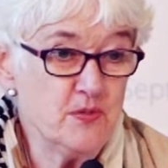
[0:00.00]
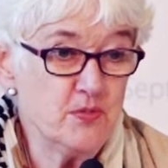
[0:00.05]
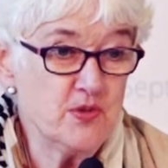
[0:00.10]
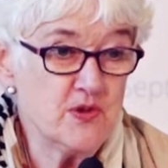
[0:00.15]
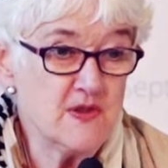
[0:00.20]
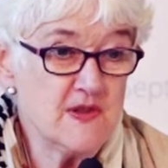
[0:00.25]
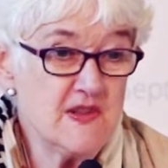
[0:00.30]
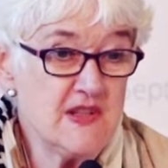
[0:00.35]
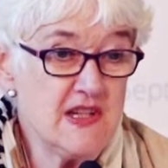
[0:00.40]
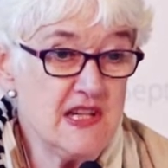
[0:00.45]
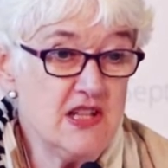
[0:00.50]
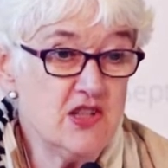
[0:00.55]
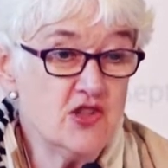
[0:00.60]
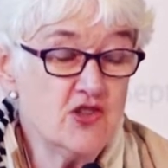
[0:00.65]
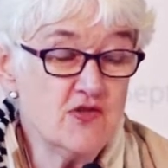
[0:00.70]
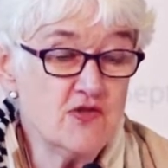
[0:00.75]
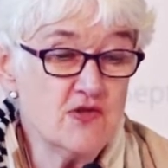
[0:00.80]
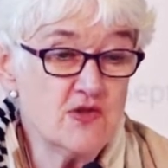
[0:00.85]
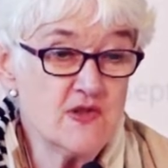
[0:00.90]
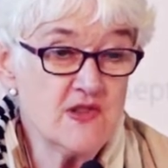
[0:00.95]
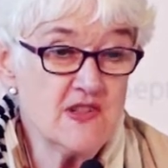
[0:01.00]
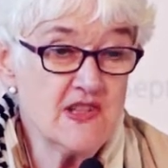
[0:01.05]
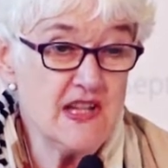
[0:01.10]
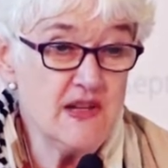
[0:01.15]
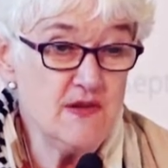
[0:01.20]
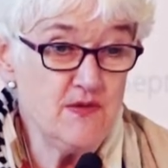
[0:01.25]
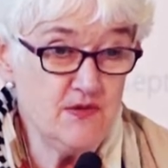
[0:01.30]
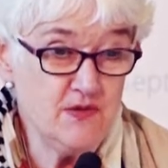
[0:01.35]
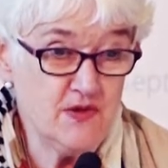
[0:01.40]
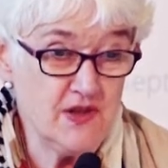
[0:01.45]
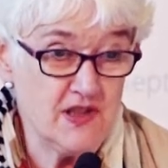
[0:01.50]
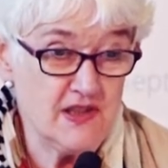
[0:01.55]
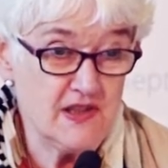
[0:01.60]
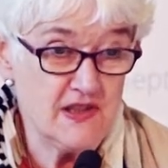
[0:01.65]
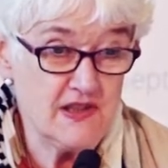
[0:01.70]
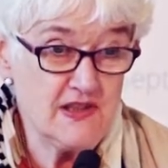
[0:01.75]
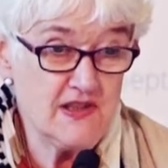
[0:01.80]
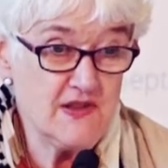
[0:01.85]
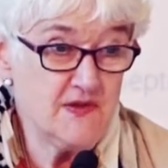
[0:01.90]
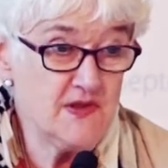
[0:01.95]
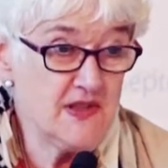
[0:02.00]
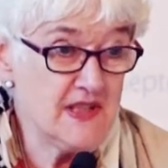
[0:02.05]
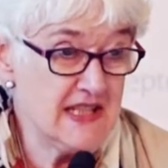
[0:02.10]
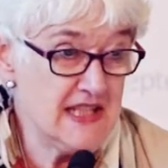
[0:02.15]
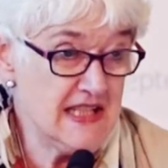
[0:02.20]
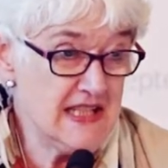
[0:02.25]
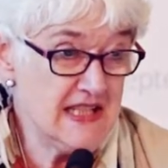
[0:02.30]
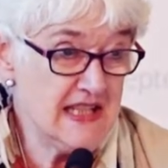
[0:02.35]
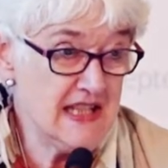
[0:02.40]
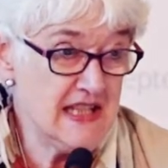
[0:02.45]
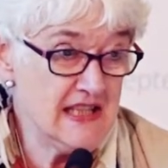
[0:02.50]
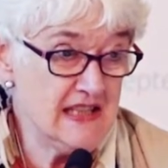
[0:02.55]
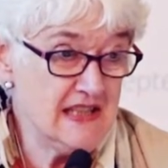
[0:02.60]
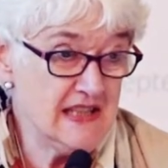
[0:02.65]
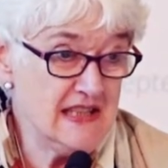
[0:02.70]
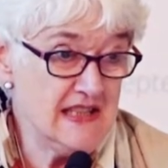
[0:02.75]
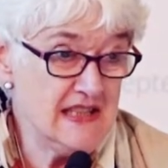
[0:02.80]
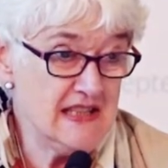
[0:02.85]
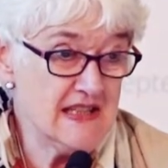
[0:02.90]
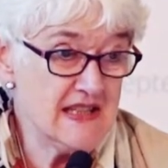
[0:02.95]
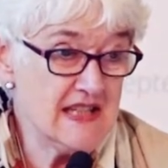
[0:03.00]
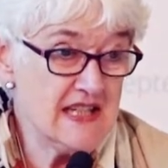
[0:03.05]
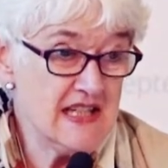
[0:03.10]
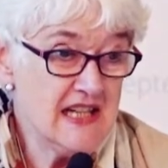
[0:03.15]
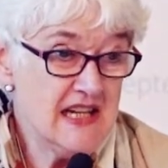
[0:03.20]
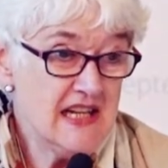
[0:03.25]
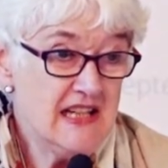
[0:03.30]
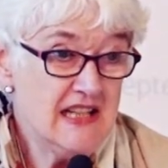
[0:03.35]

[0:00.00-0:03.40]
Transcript: procedural safeguards for detainees.